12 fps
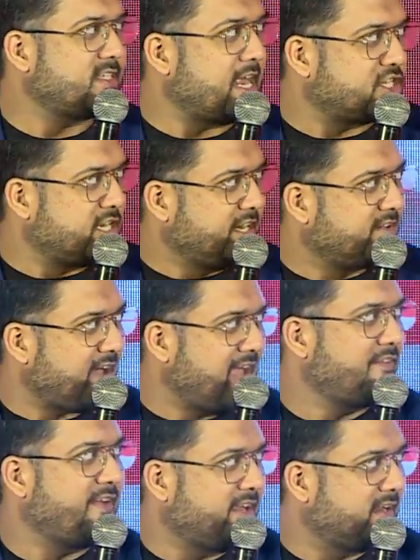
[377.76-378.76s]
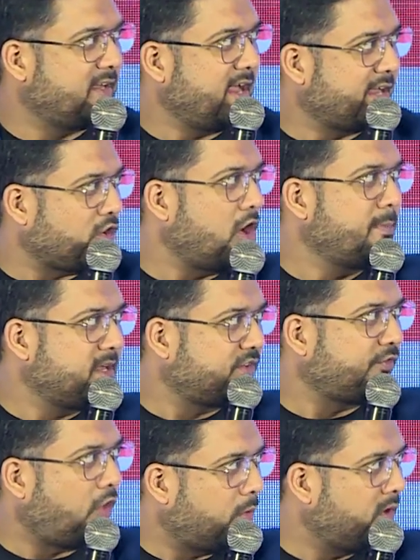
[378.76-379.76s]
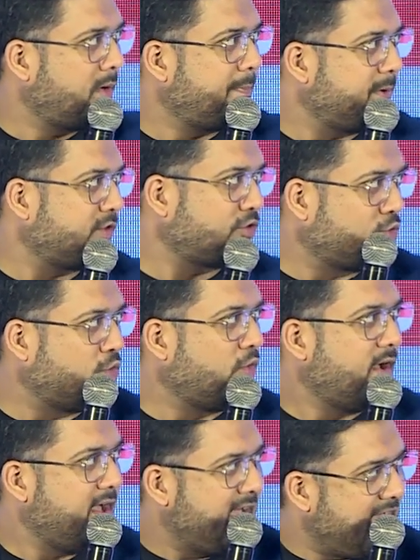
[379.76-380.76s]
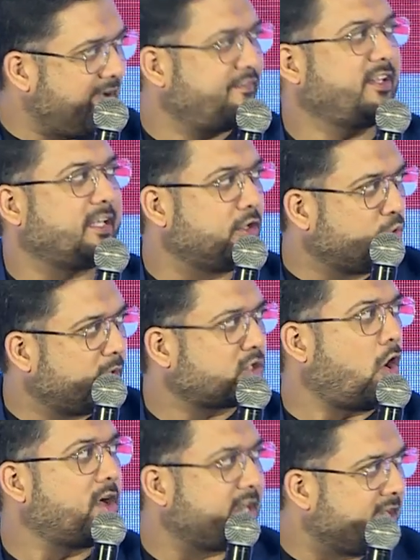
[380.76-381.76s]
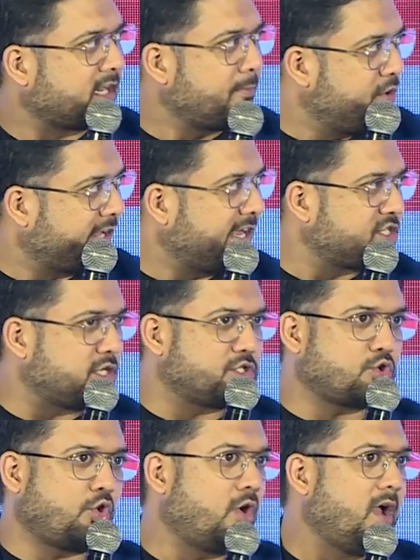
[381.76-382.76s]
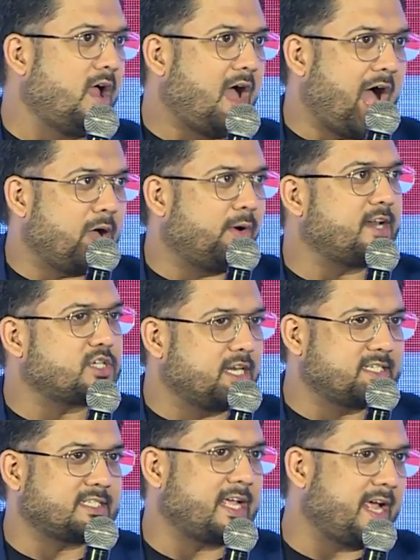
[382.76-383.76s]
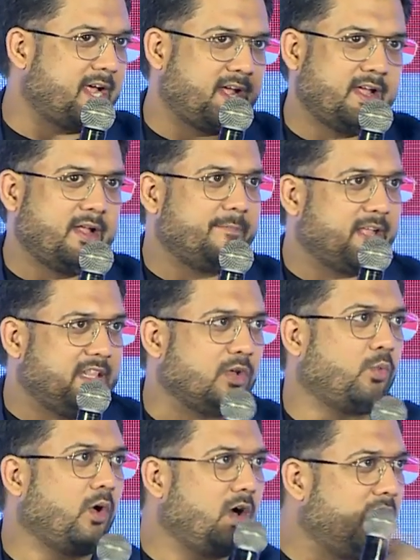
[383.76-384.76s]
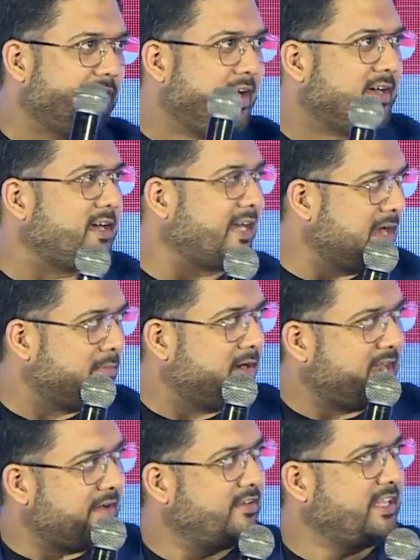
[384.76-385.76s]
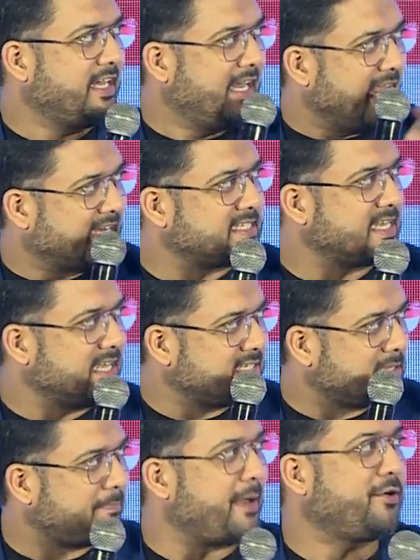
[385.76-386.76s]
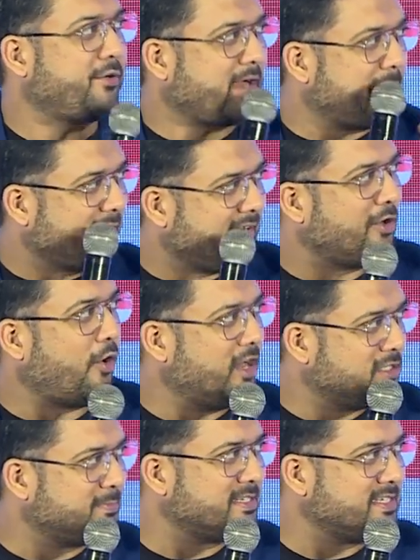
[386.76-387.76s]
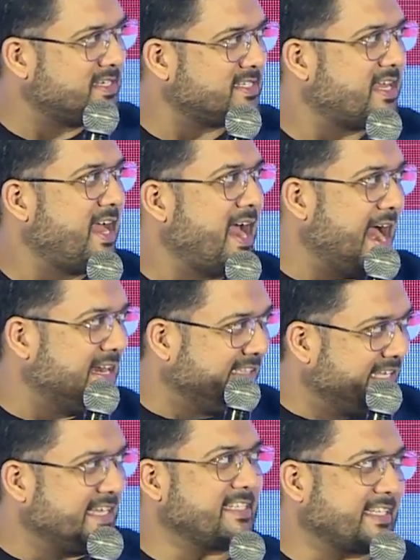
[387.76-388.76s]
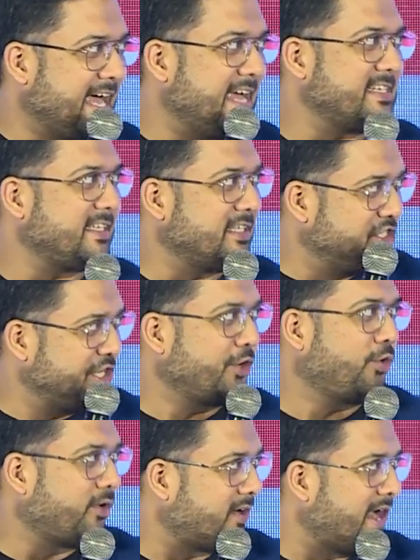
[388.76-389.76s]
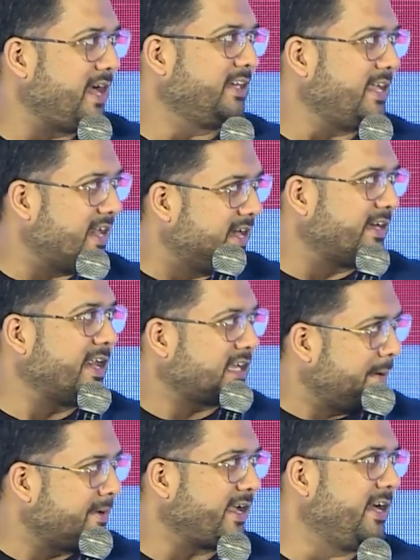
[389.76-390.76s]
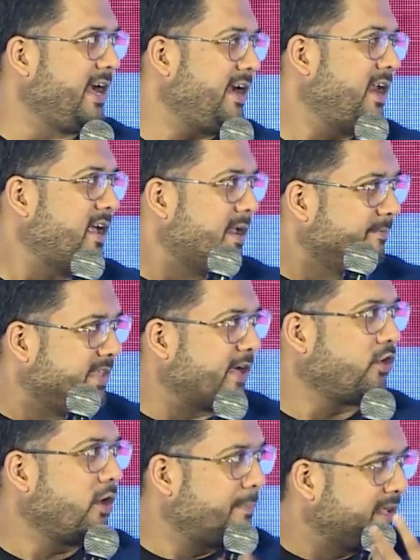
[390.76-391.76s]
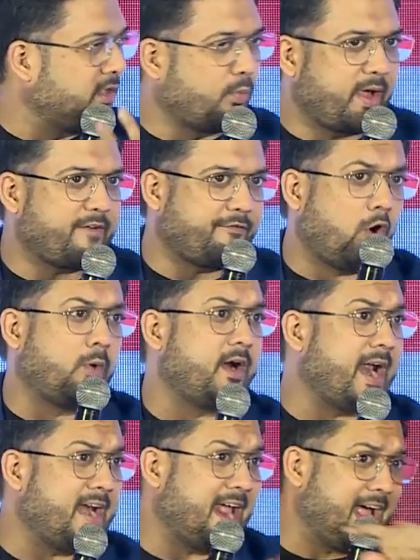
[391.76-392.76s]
actually driving economies forward through everything to do with content and communication. So I would actually say, in the world of entertainment, everything legacy is the petrochemical and oils business. And these guys are the Jio, right? They're literally coming in and they're going to be the way forward. And